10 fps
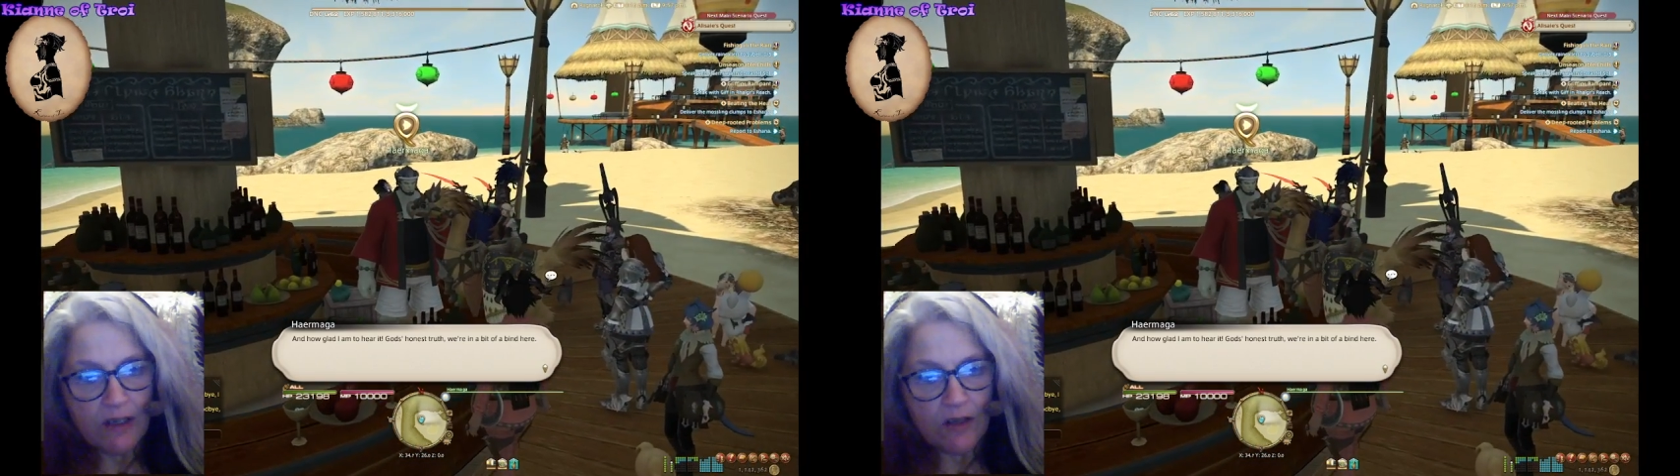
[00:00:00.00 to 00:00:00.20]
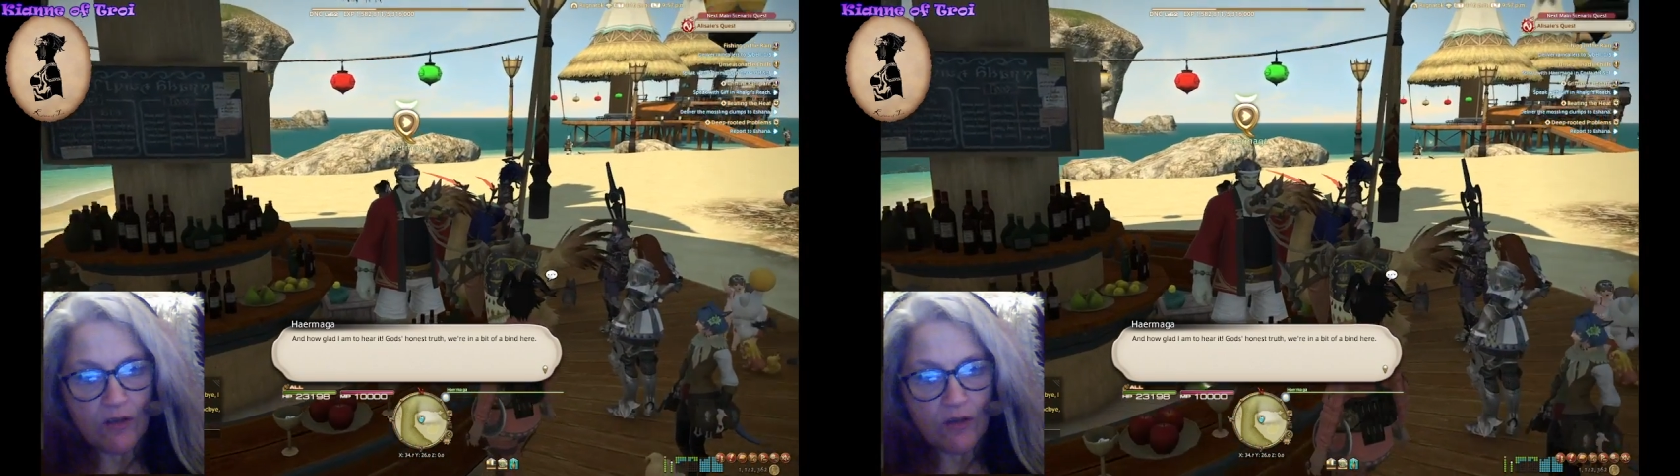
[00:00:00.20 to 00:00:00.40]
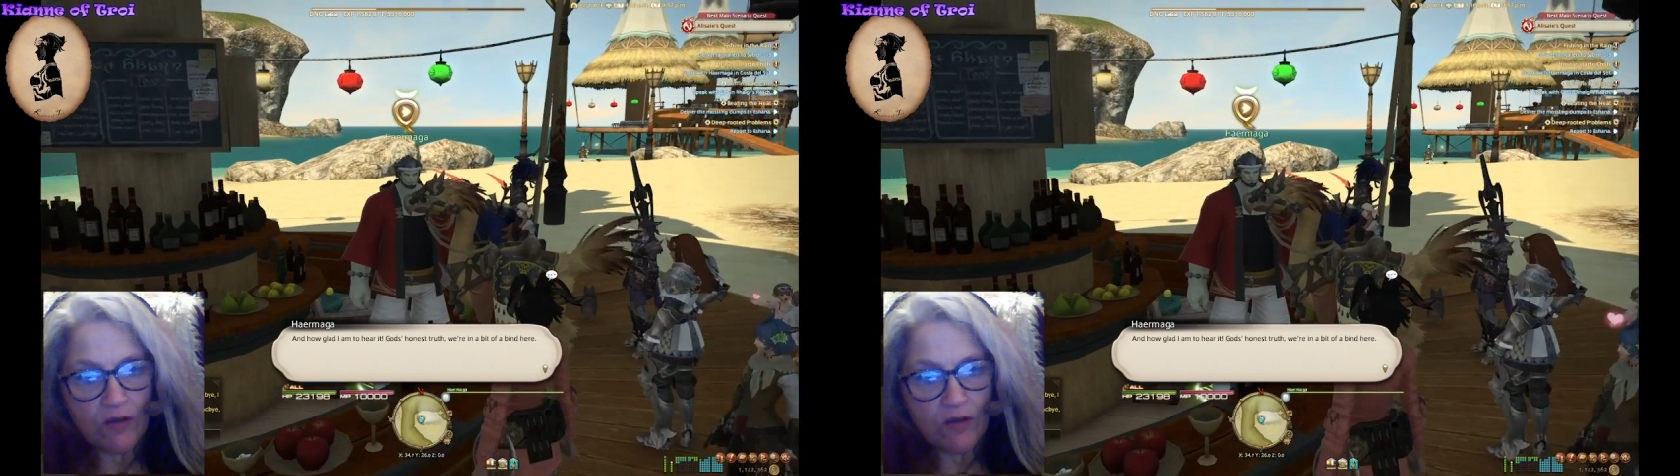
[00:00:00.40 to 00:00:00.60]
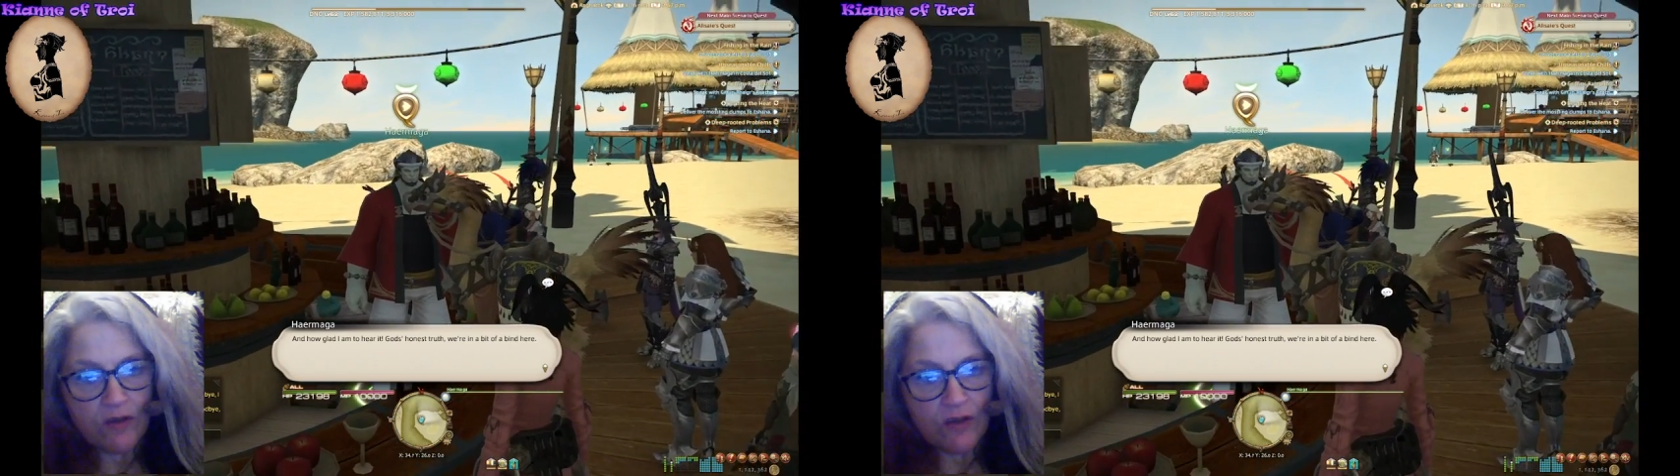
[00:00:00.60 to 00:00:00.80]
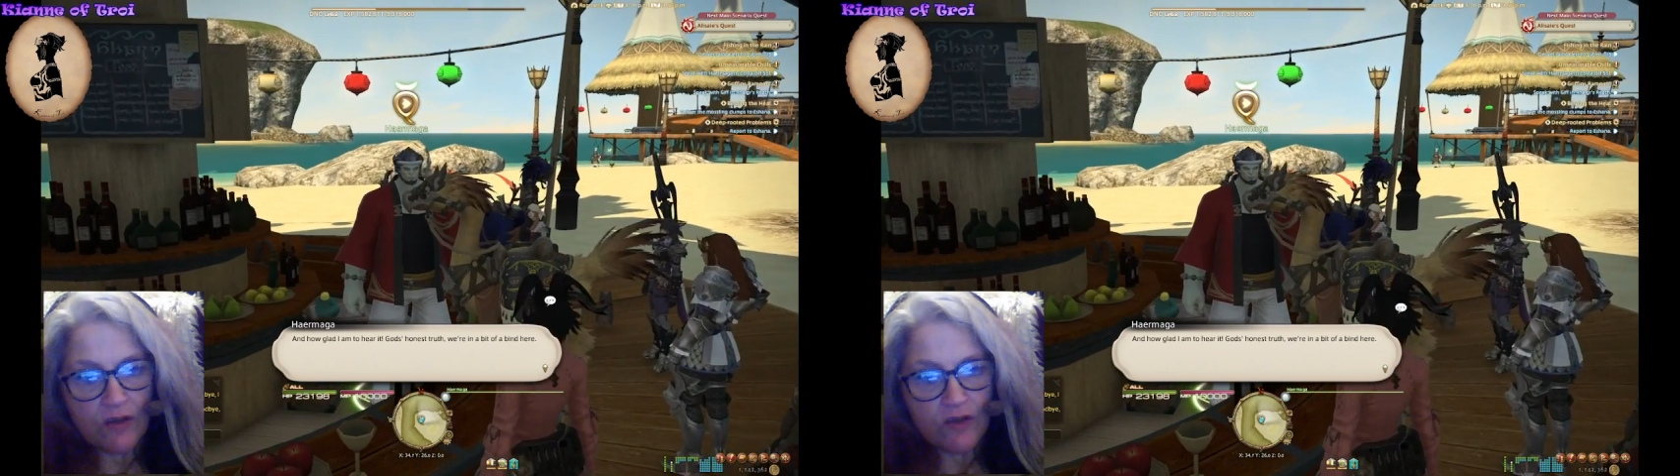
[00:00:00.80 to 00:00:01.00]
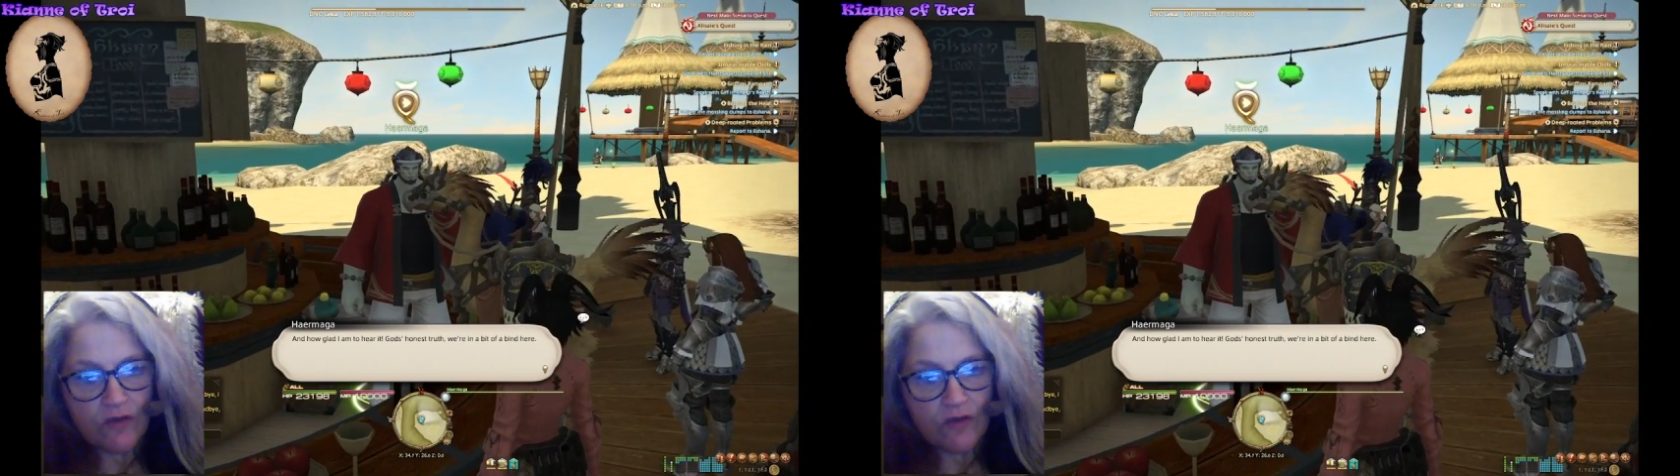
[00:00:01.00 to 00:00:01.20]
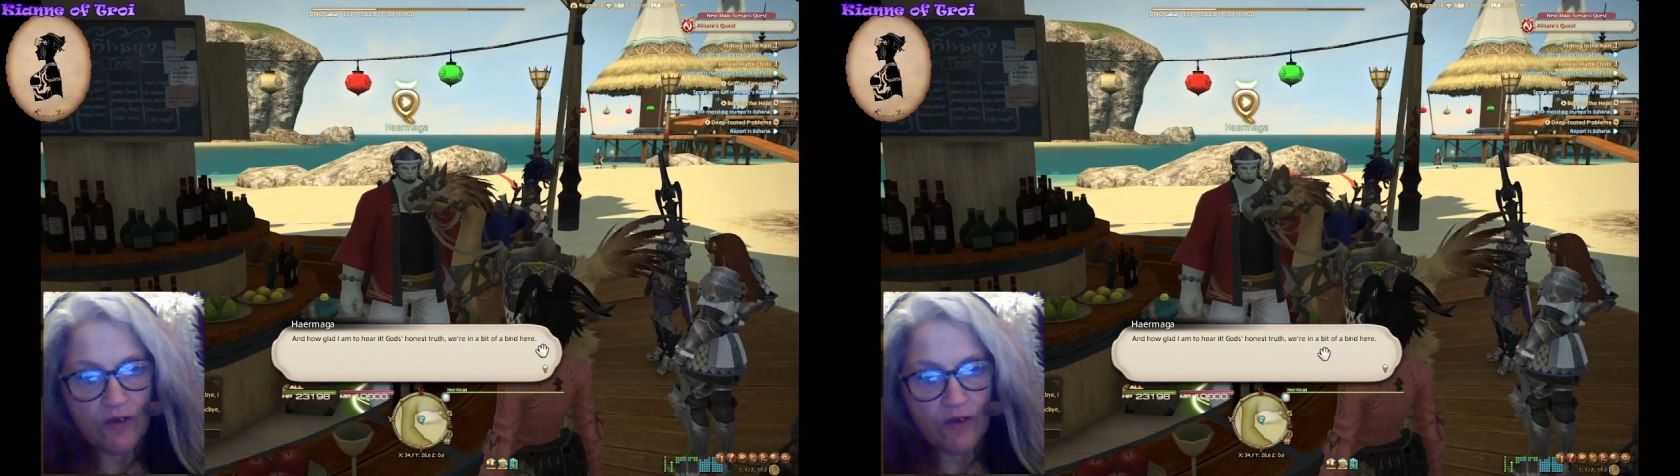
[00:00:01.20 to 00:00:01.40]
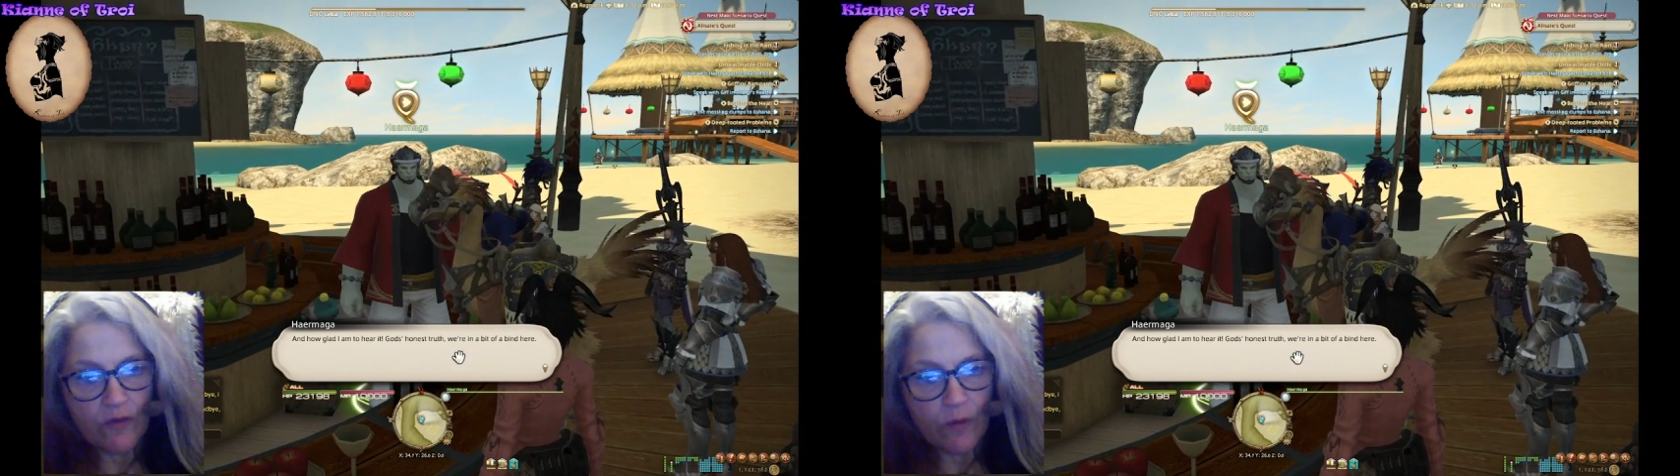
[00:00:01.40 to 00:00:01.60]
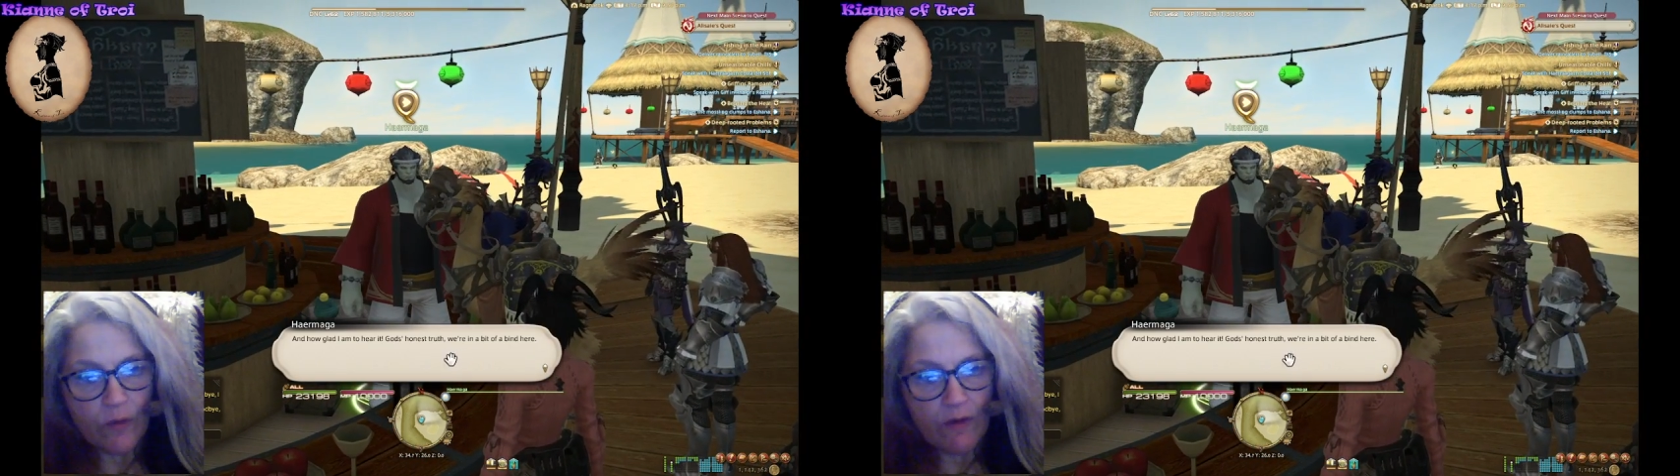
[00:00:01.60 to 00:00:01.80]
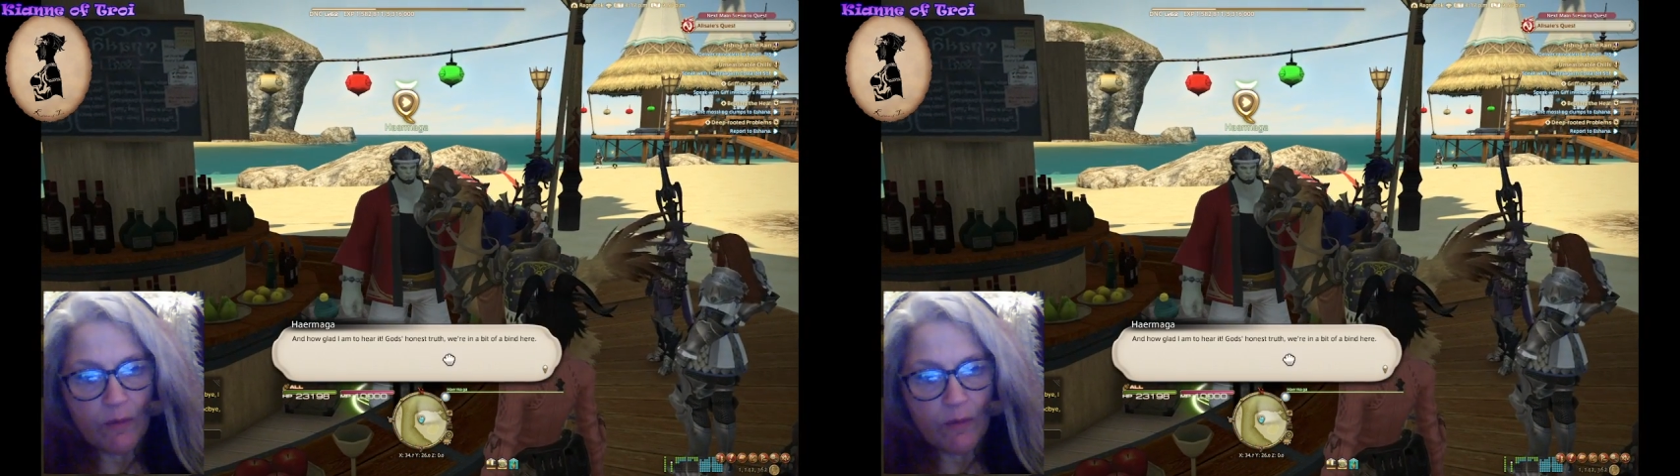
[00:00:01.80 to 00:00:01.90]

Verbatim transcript: God's honest truth. We're a